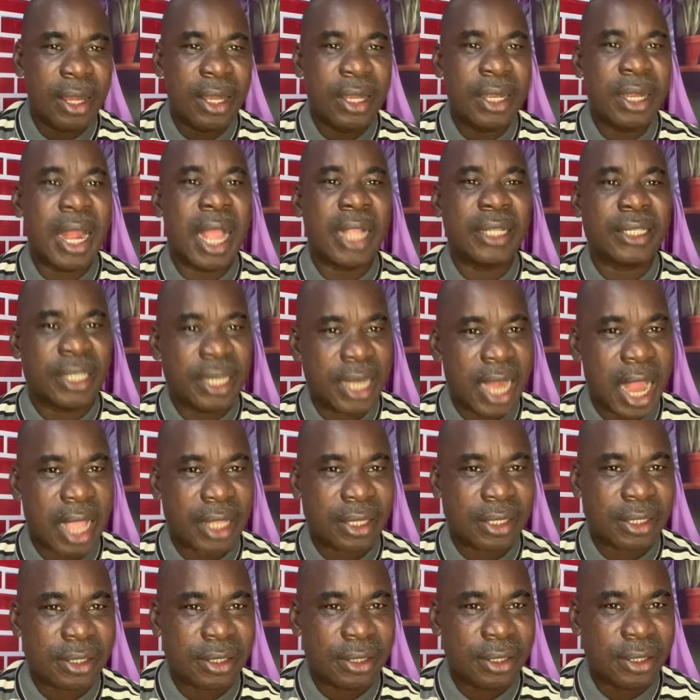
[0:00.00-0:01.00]

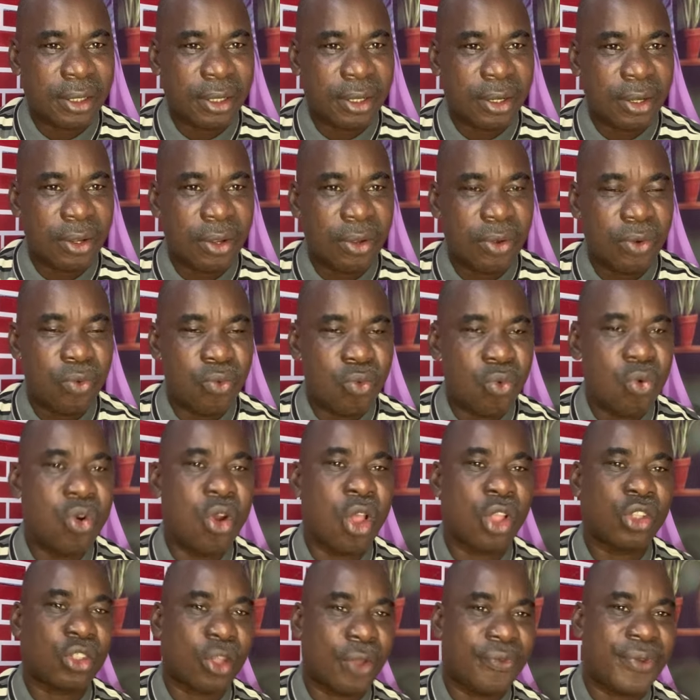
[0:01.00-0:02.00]
Nigerians will
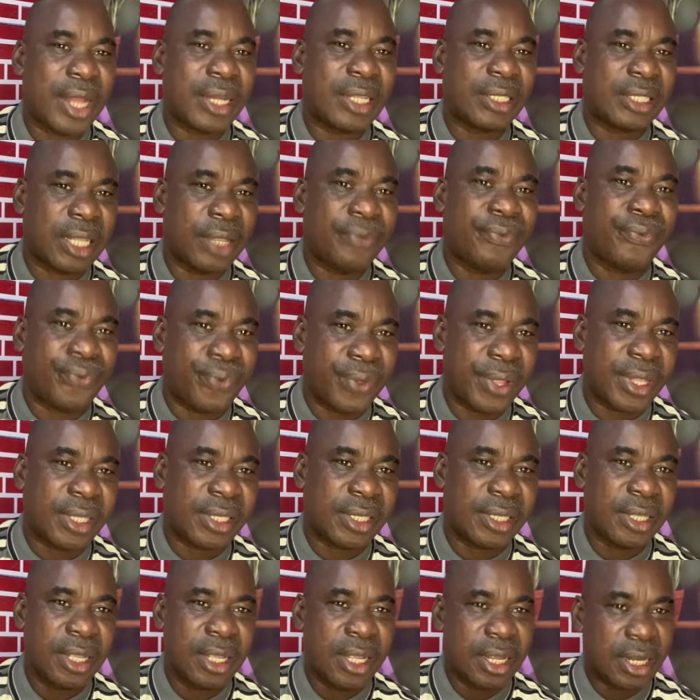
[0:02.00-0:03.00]
not suffer the same
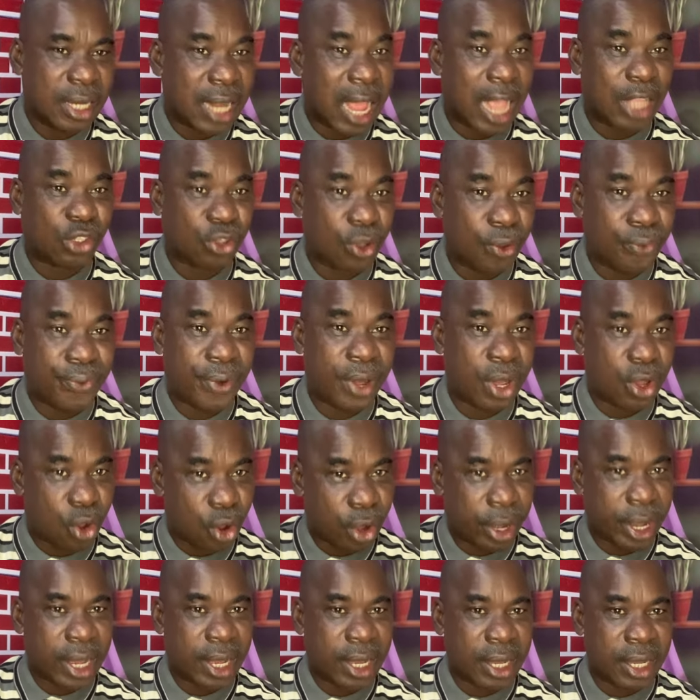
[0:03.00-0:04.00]
fate that are suffering
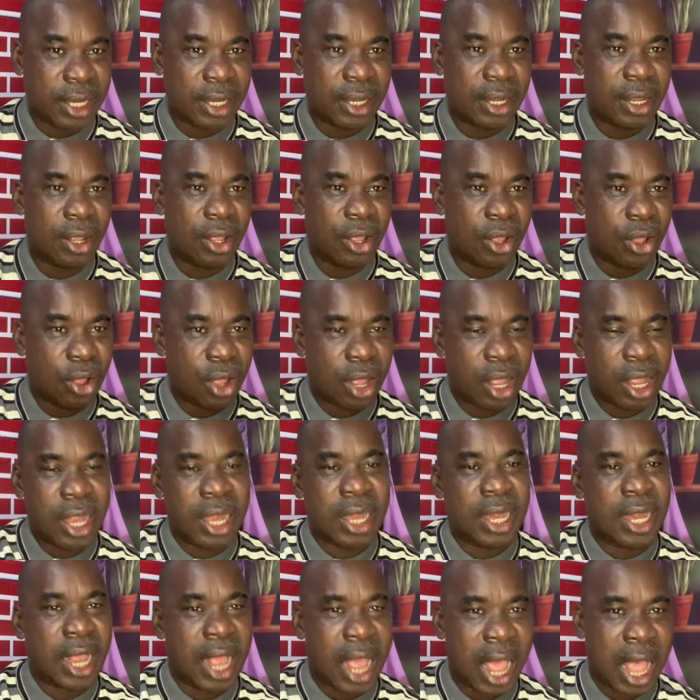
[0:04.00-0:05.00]
currently
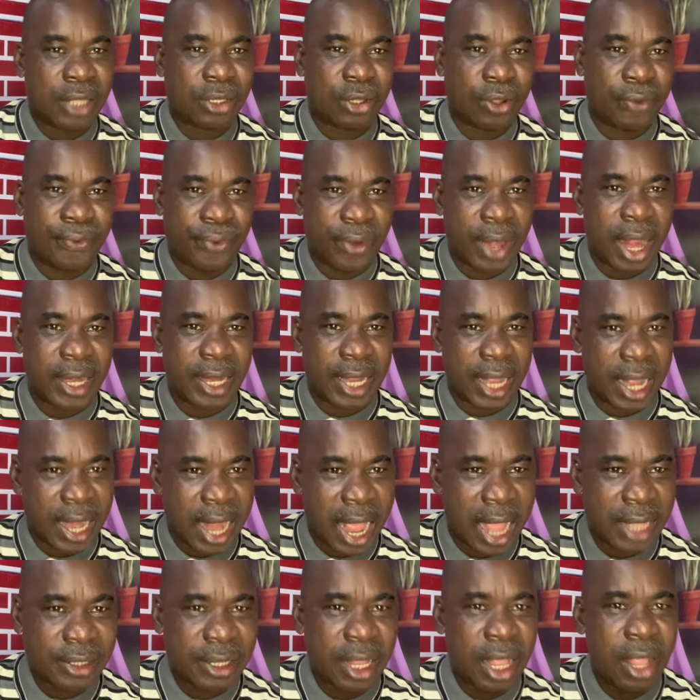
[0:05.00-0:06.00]
in the hands of Fulani
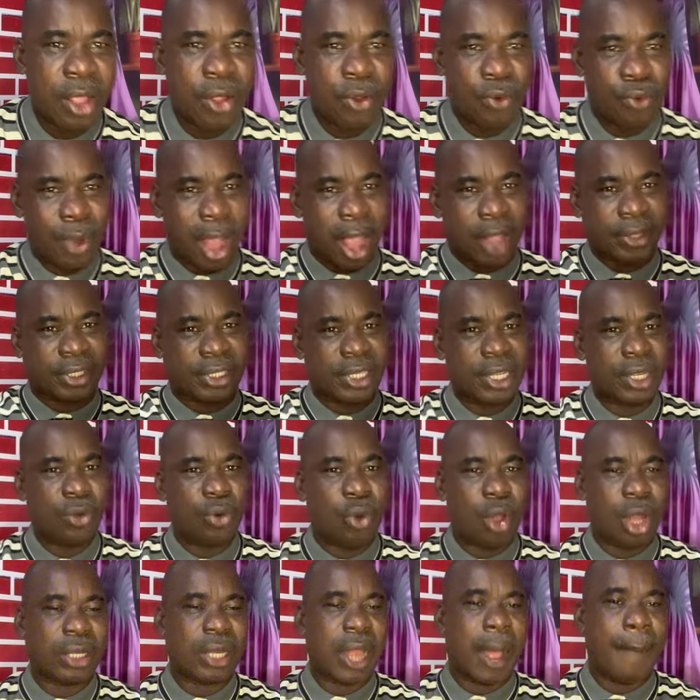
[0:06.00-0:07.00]
headers? We have seen
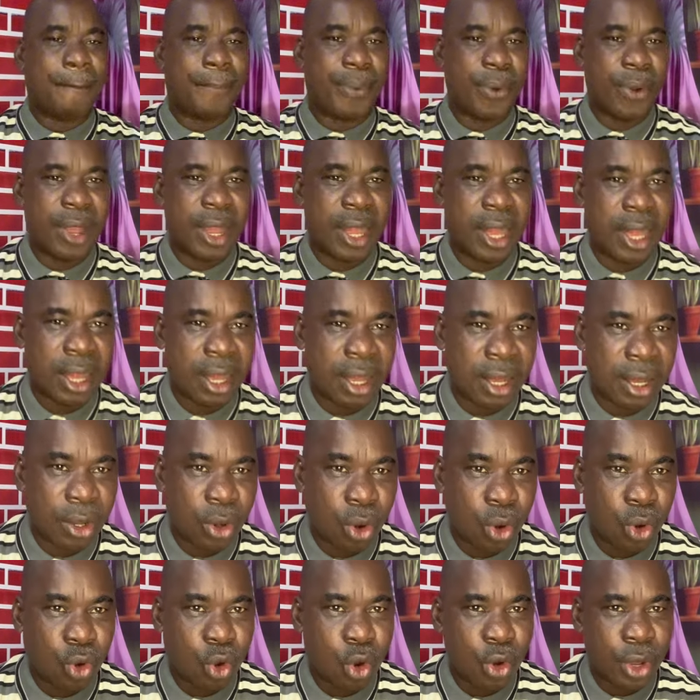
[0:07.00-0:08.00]
what happened in
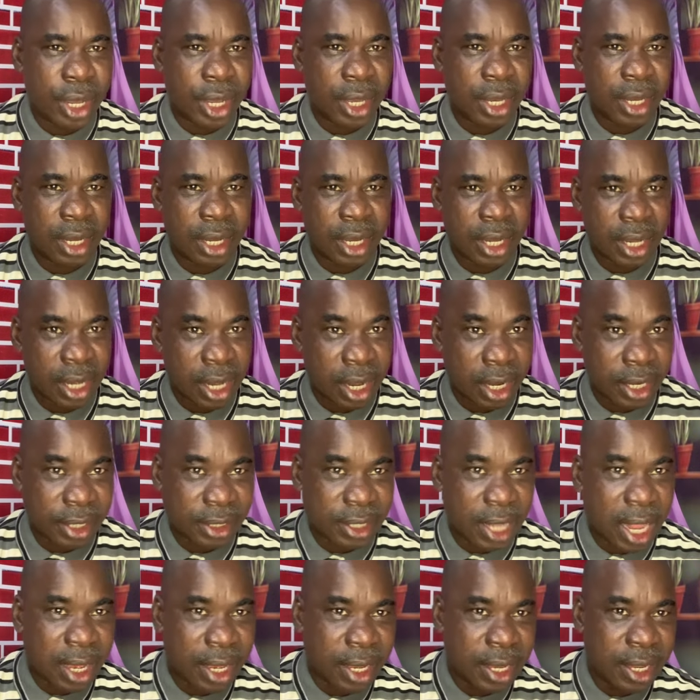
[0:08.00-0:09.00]
Ogoni
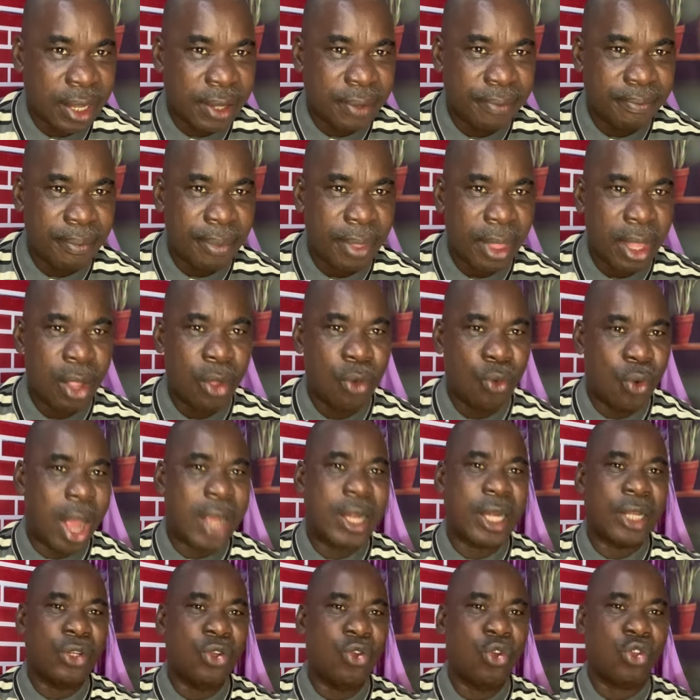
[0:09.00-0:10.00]
recently,
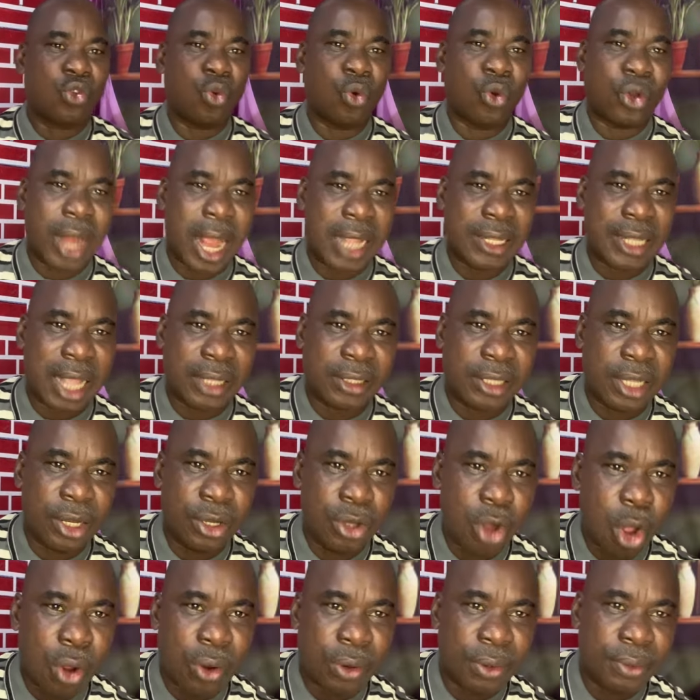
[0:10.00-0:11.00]
where the youth will rise and say,
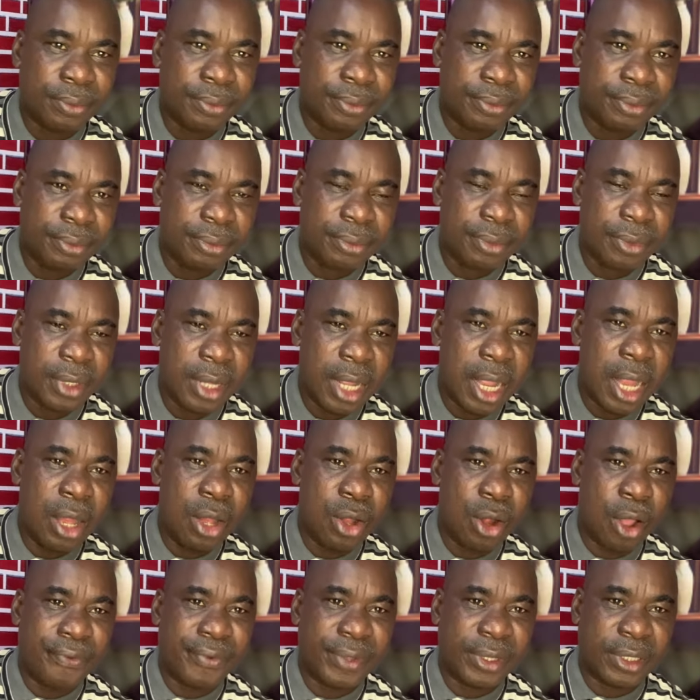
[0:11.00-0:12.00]
no,
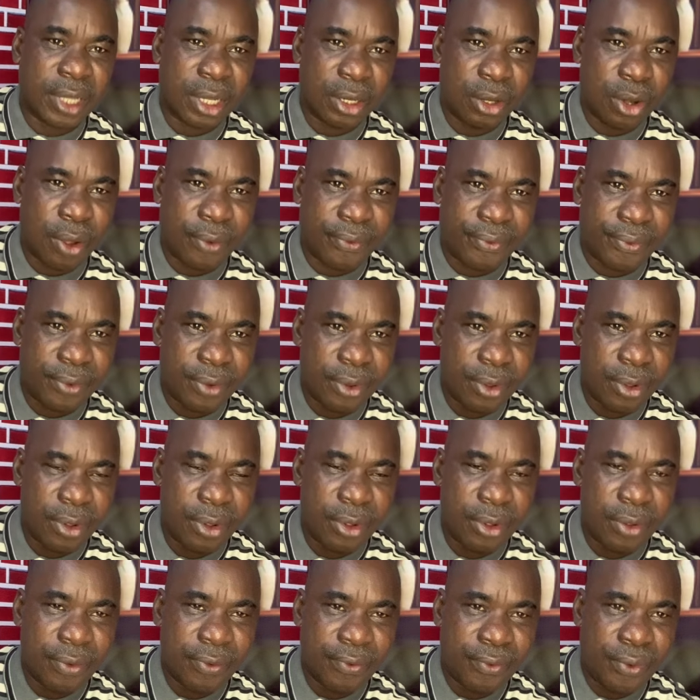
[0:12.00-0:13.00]
enough is enough.
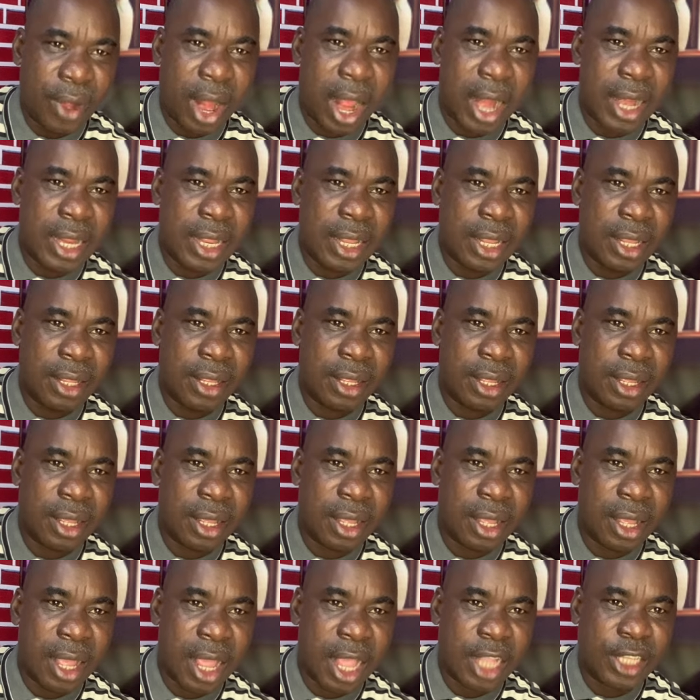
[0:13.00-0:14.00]
Fulani
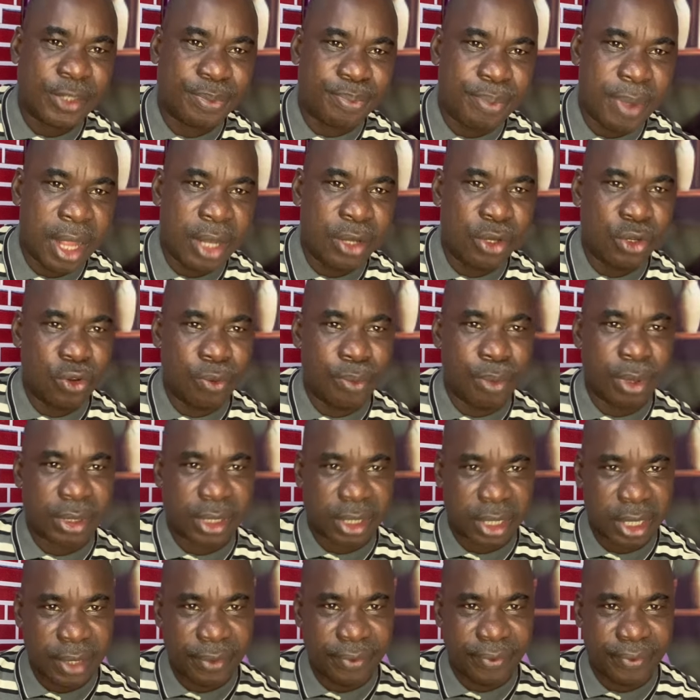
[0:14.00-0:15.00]
herdsmen, you
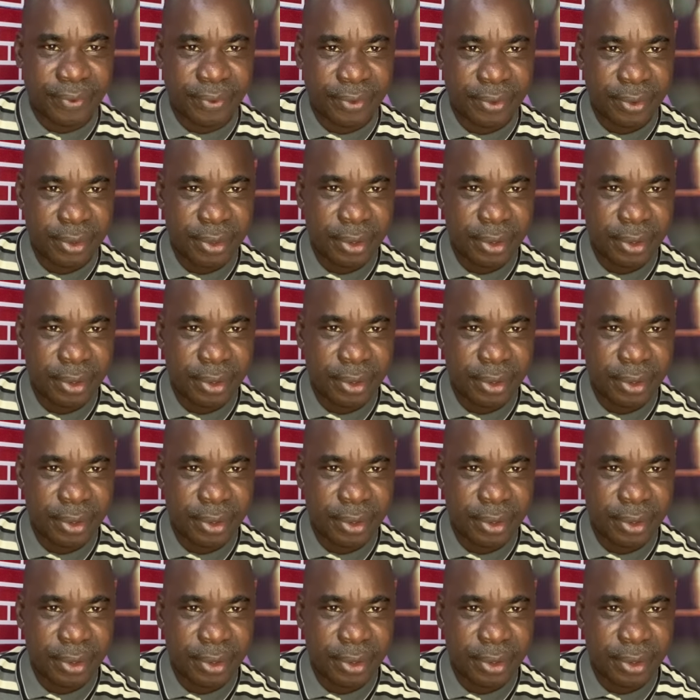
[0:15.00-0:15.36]
must leave.